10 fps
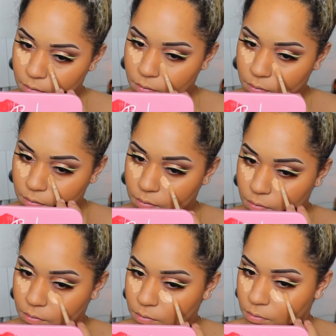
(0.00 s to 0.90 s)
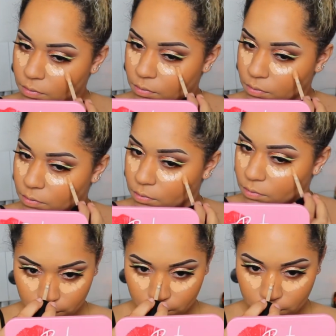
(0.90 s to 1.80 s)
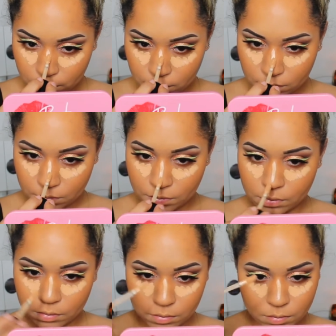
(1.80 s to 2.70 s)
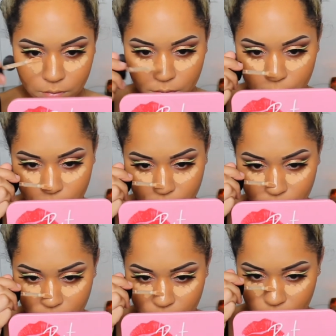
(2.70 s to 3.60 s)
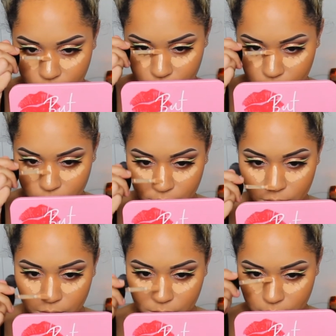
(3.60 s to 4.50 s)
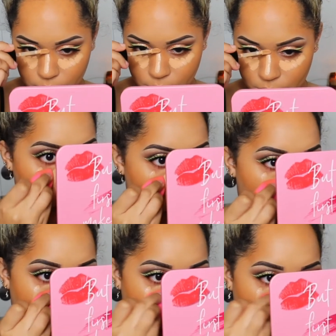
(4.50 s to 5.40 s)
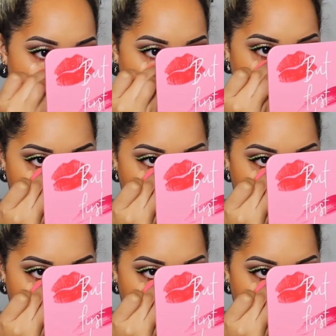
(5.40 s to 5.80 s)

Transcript: (no one is talking)